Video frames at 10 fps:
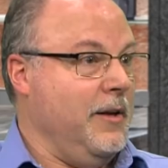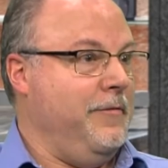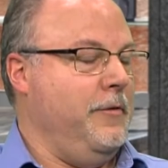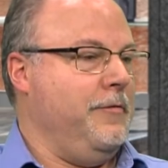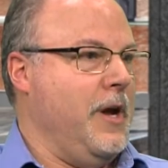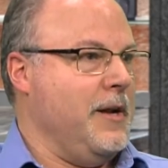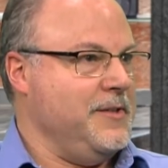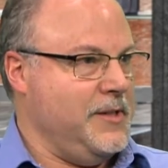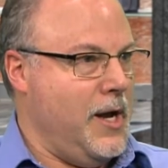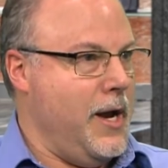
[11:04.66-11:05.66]
If you've got a
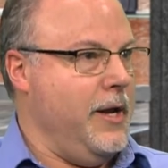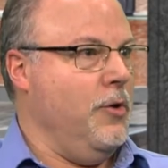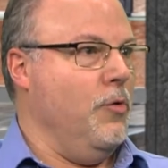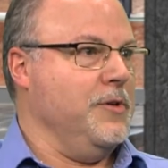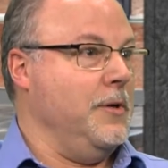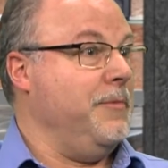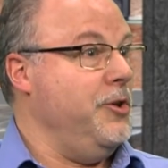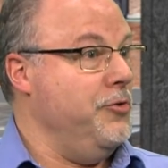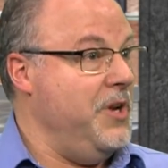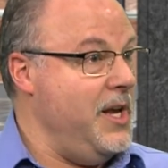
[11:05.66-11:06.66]
sign or
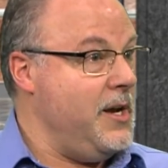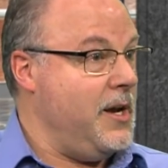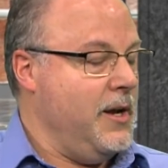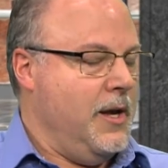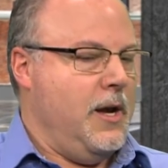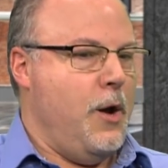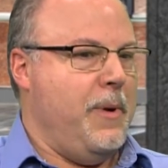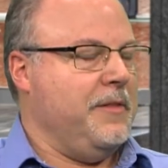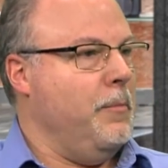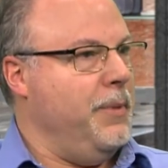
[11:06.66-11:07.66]
something unique
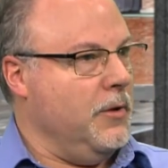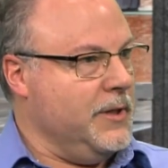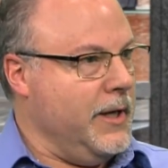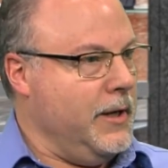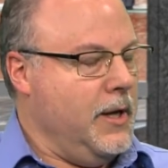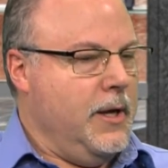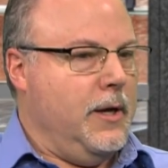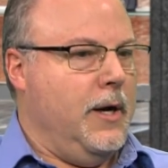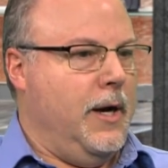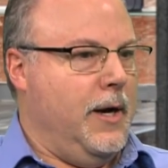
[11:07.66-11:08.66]
about the building,
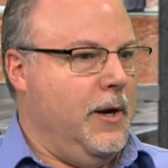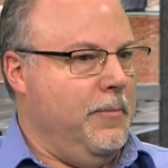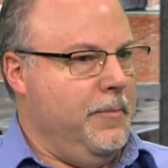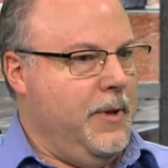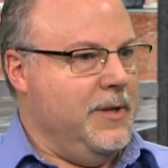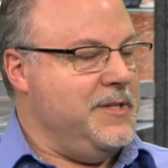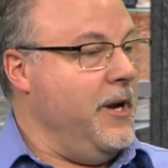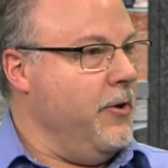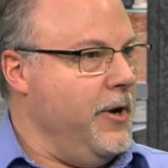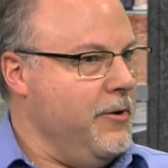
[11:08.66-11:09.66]

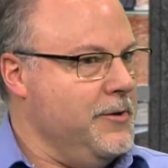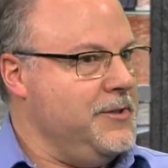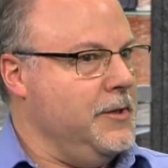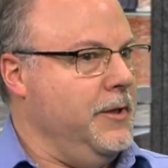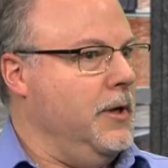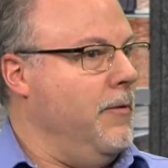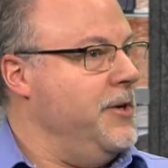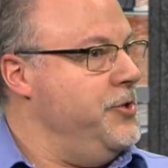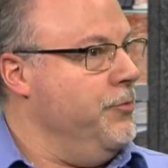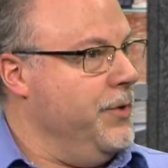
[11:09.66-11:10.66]
interiors,
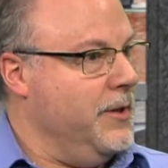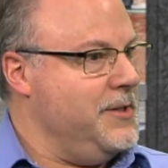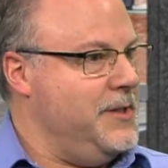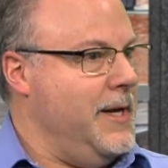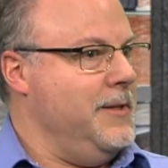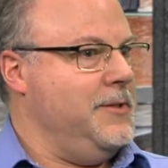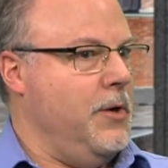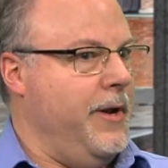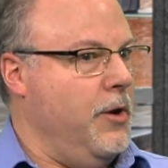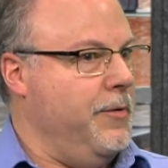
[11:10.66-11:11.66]
I shoot real estate,
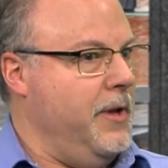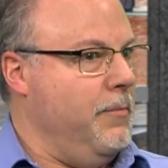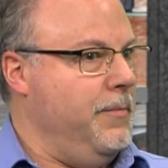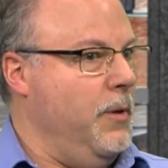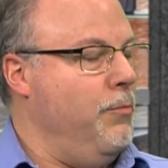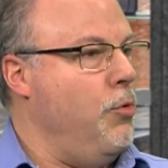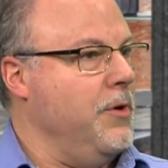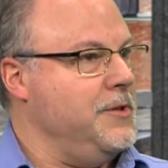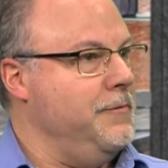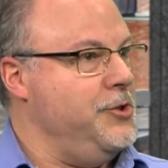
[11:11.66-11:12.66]
so I know the
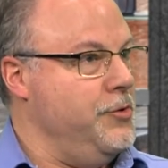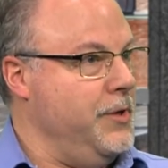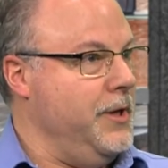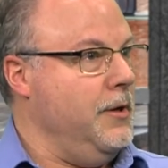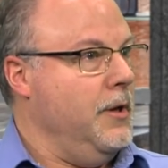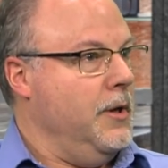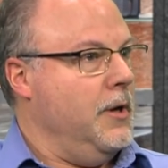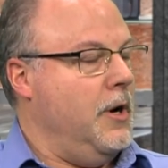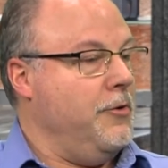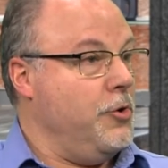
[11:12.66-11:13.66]
importance of shooting
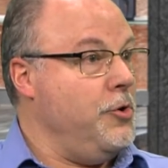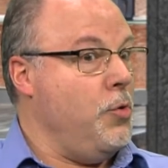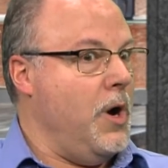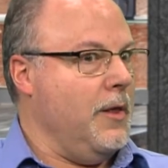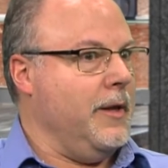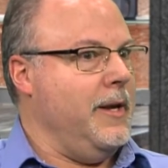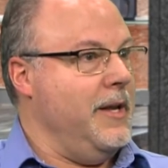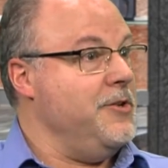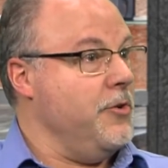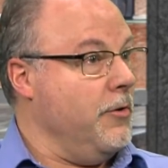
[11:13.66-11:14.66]
good
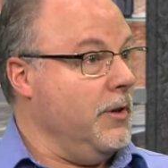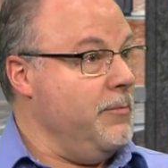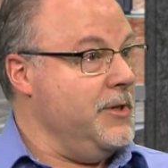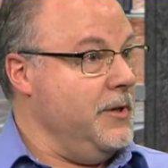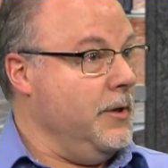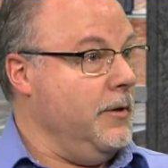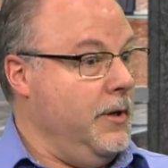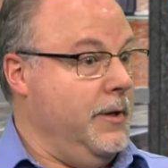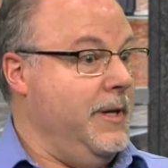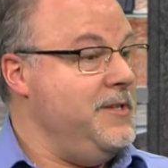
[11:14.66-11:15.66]
quality
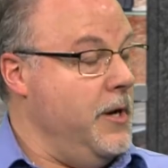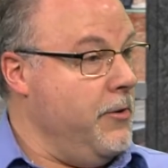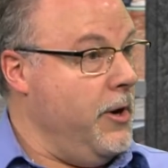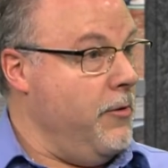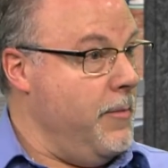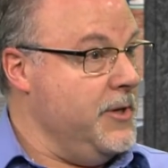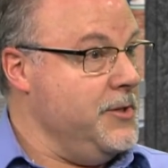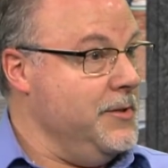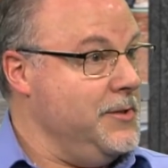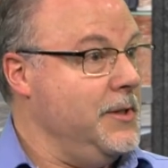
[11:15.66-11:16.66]
interior
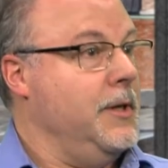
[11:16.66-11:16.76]
images.